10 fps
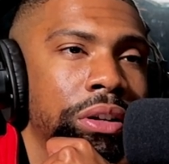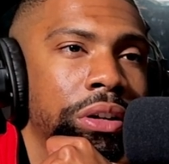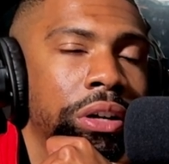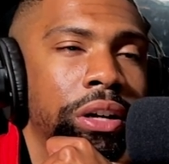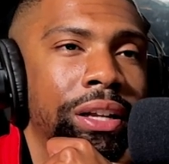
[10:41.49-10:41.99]

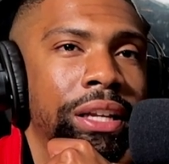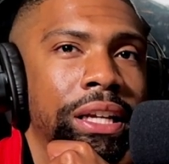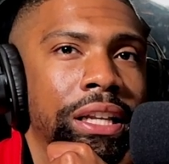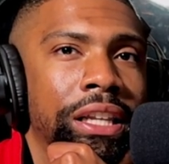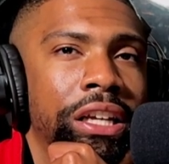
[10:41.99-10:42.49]
could
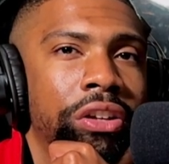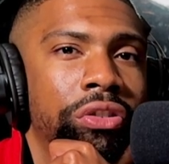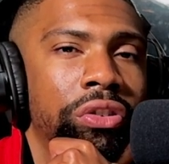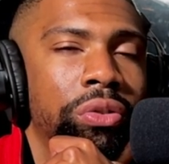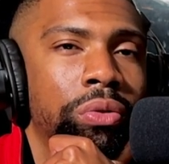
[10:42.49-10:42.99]
lead
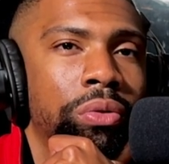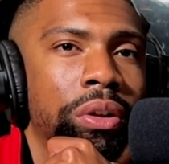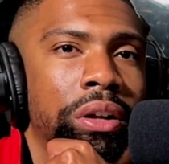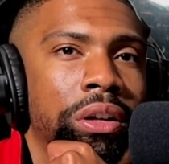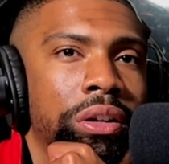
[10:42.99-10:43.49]
you
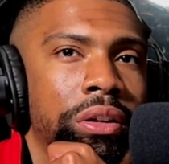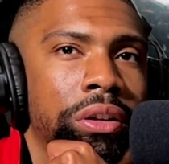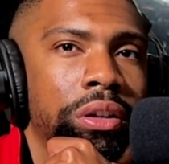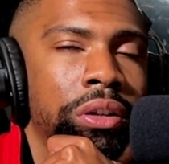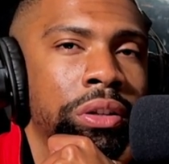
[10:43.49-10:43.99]

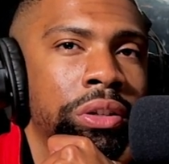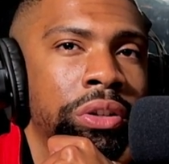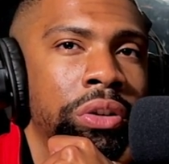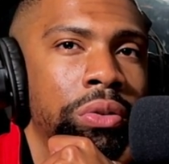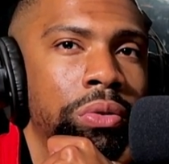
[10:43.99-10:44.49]

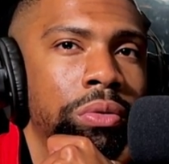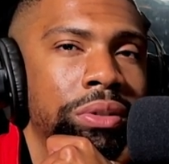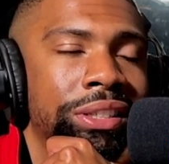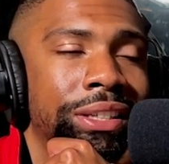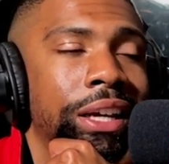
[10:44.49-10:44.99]
to
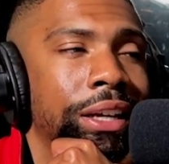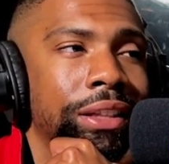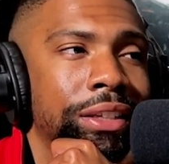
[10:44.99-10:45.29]
sinking the